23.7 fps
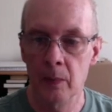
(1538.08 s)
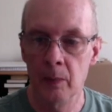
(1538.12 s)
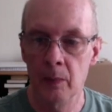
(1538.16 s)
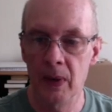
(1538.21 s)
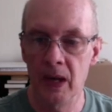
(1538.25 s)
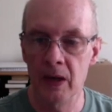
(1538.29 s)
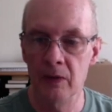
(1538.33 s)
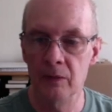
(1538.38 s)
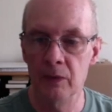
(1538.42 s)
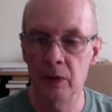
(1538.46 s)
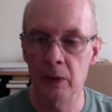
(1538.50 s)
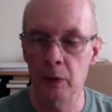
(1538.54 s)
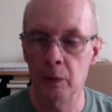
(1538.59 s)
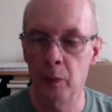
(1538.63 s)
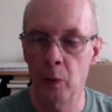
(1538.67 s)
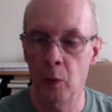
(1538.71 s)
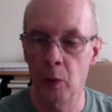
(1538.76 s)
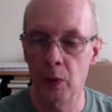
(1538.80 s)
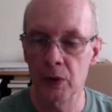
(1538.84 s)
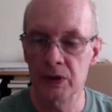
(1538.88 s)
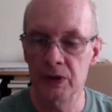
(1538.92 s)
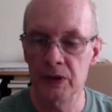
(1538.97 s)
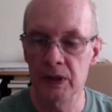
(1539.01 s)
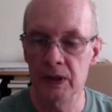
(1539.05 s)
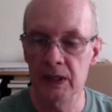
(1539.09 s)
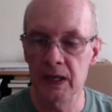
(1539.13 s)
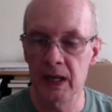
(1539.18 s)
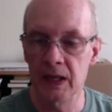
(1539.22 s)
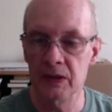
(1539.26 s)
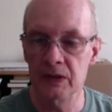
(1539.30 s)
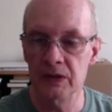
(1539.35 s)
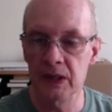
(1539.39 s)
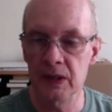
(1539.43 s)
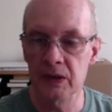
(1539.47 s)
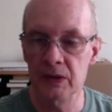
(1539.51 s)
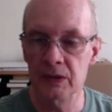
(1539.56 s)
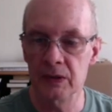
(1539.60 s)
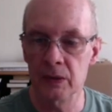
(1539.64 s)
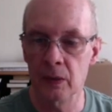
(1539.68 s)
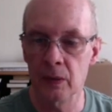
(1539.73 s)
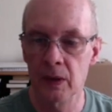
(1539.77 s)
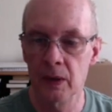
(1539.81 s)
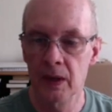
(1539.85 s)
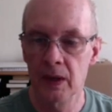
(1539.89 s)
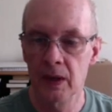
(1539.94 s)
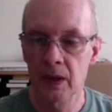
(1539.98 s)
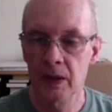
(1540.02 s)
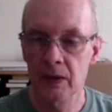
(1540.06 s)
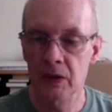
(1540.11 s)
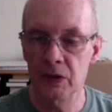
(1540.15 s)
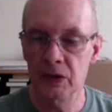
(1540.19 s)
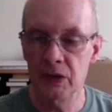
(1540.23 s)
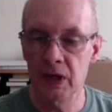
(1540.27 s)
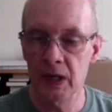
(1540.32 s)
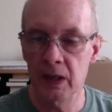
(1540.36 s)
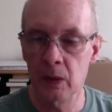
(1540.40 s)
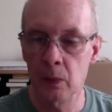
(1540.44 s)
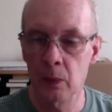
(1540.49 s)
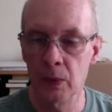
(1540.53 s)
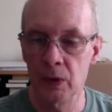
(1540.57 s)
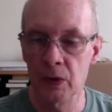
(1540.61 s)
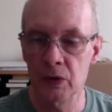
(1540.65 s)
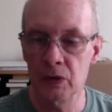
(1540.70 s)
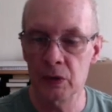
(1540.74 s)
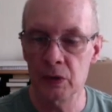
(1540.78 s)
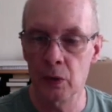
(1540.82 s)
Banville imports in the United States. So the second one is